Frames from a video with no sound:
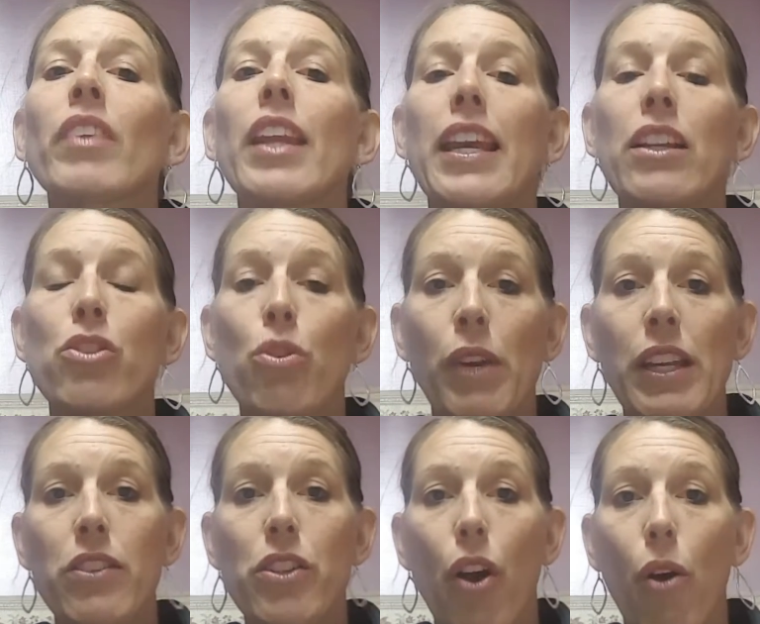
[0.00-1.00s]
In doing
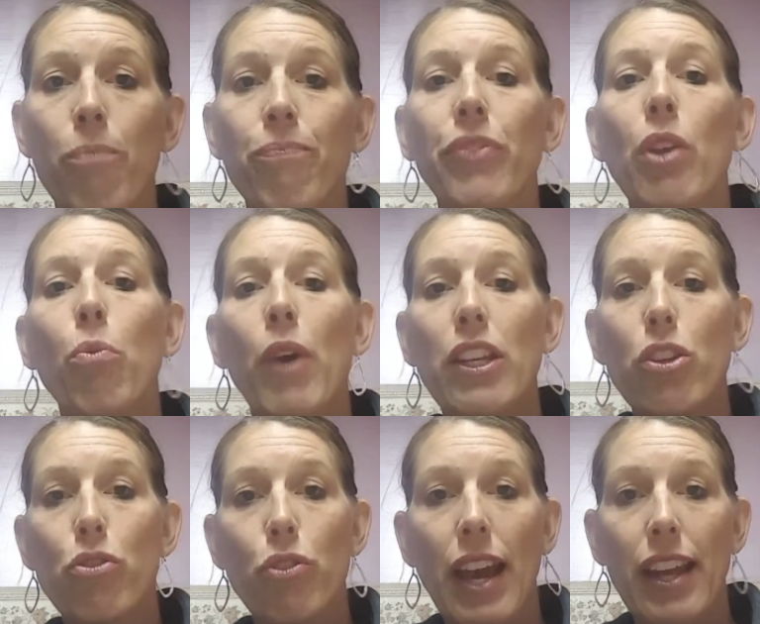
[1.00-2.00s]
so, when you
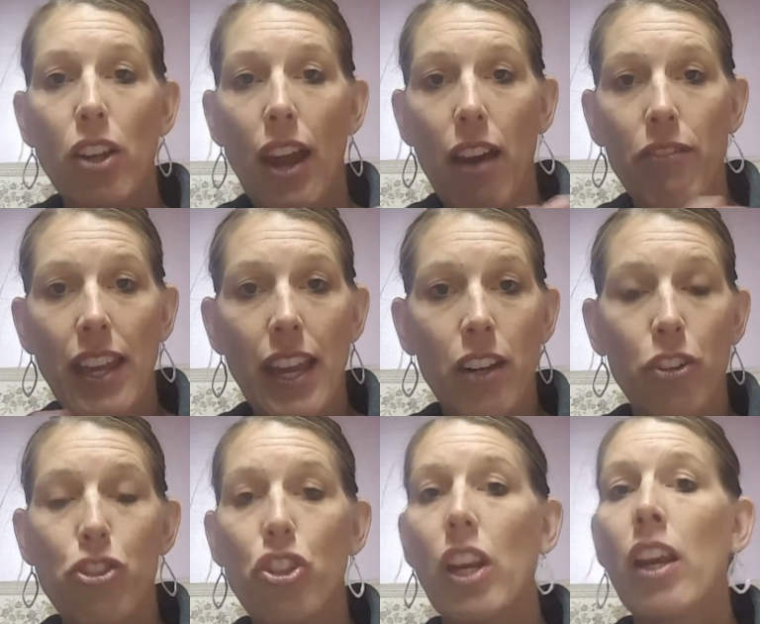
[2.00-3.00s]
do that, you have the
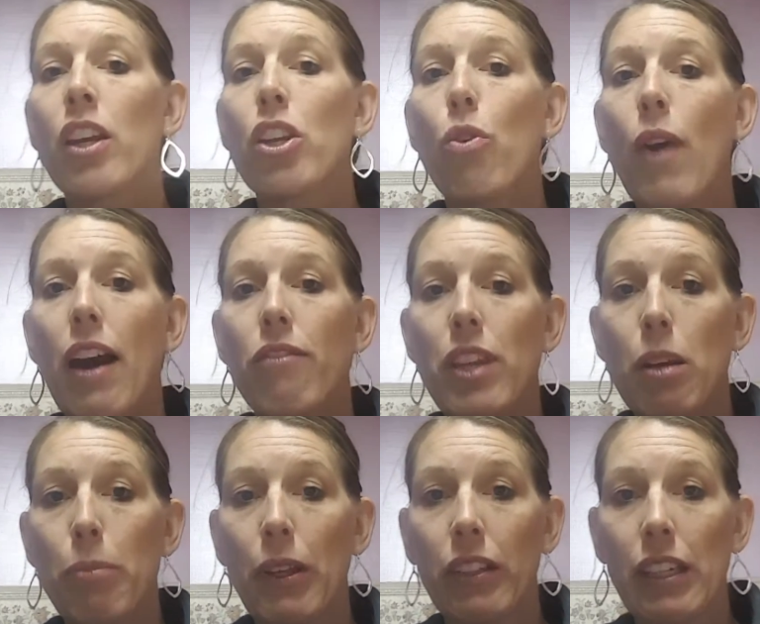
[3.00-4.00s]
energy. You have the
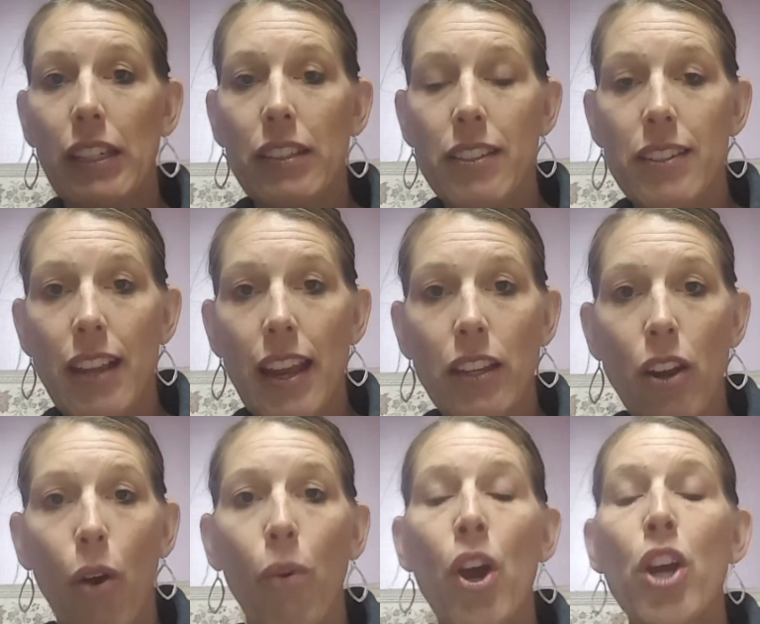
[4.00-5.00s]
ability to say
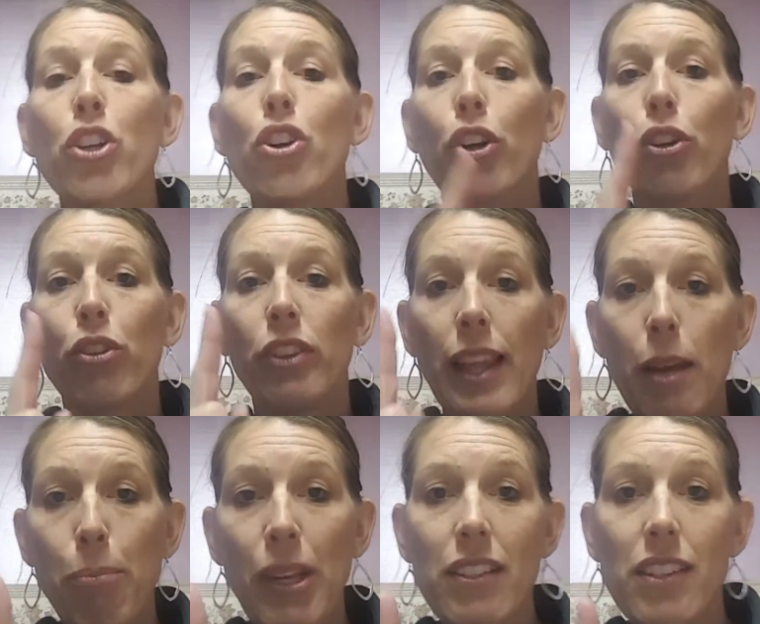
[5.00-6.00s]
no. Your
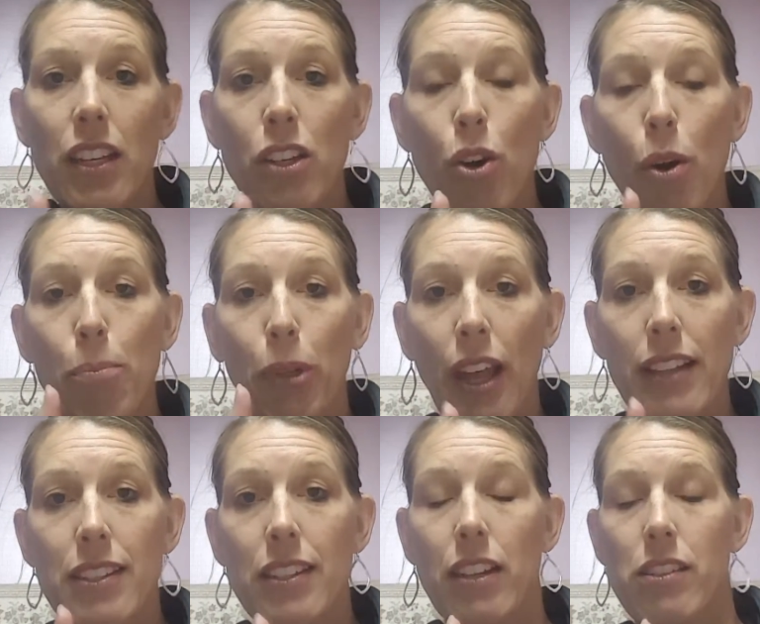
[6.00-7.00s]
lipids in your
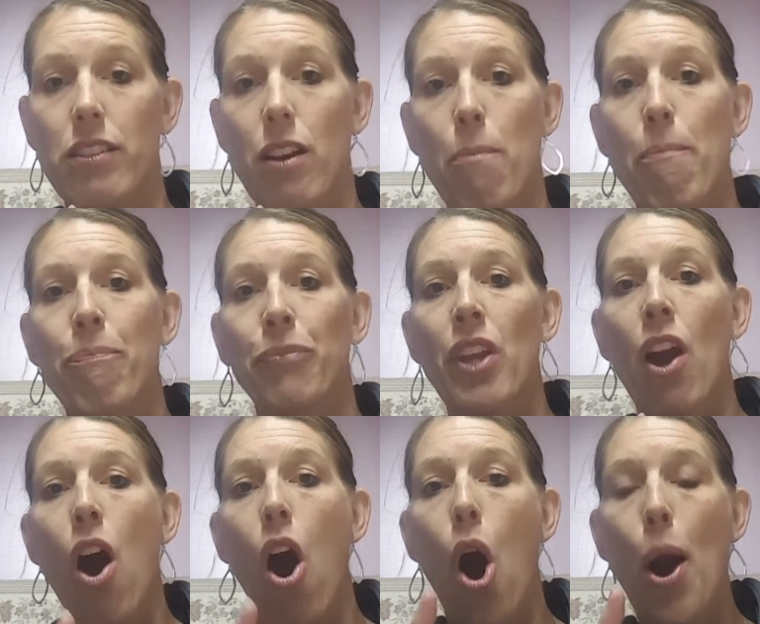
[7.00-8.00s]
blood system
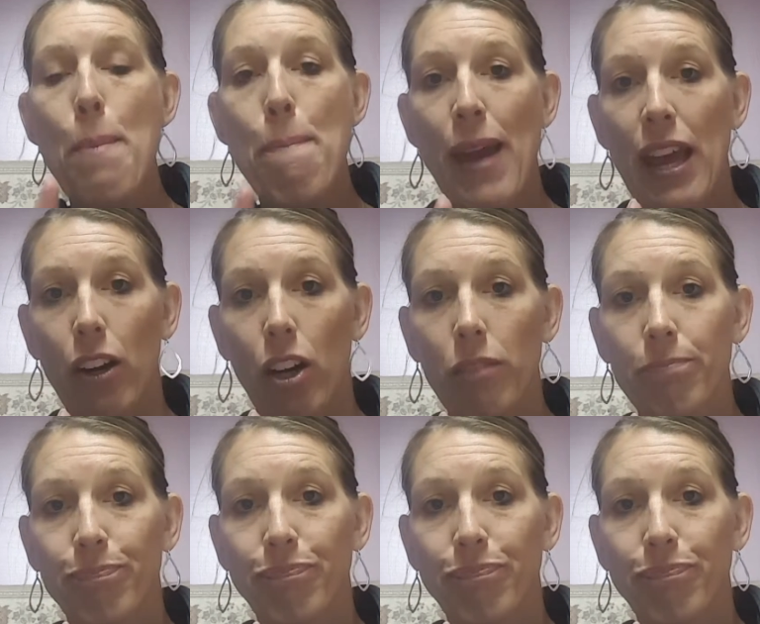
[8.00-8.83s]
are better,